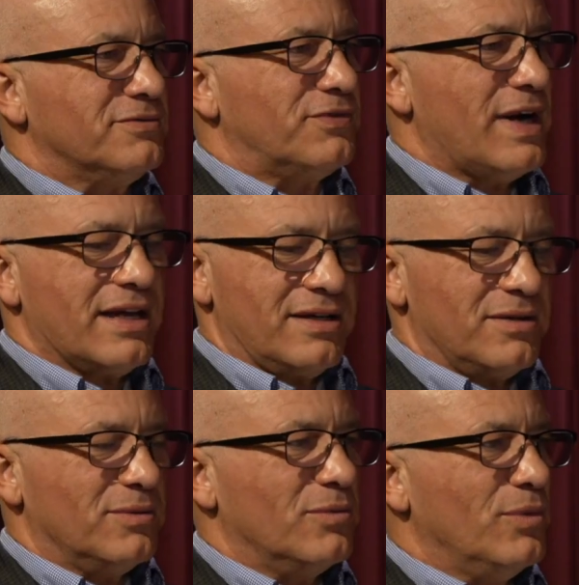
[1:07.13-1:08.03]
Frank,
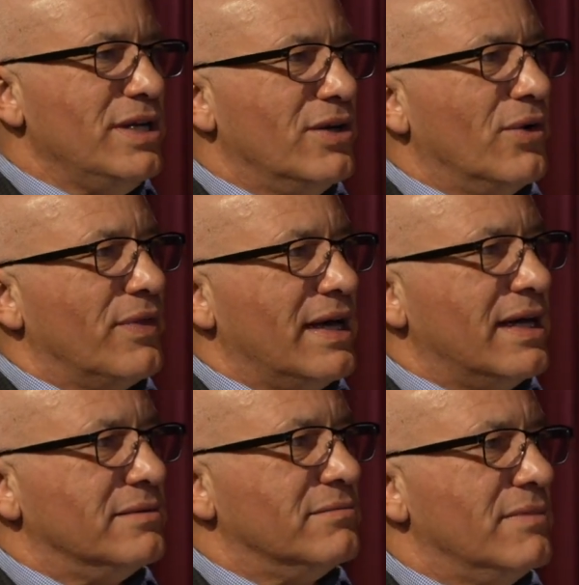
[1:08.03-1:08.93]
we know
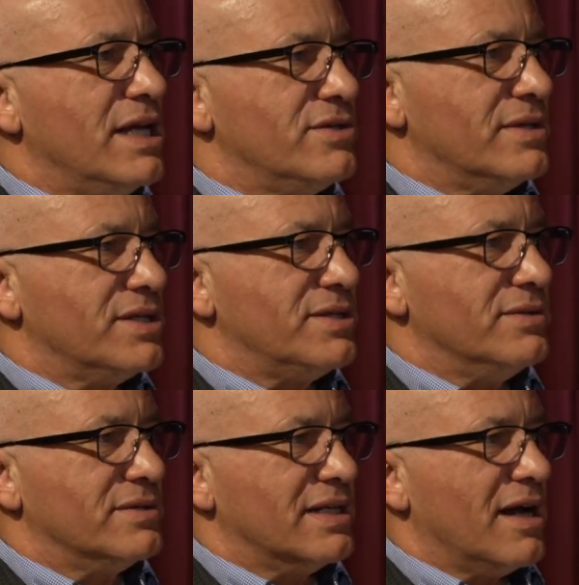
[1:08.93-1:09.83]
that major
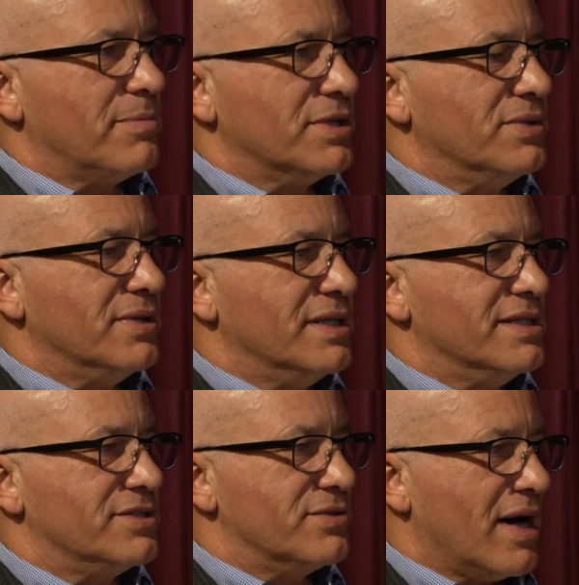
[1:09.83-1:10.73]
issues and
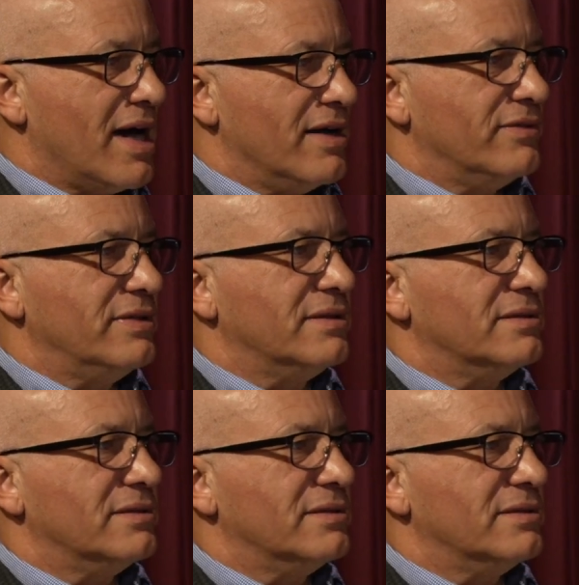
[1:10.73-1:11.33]
opportunities drive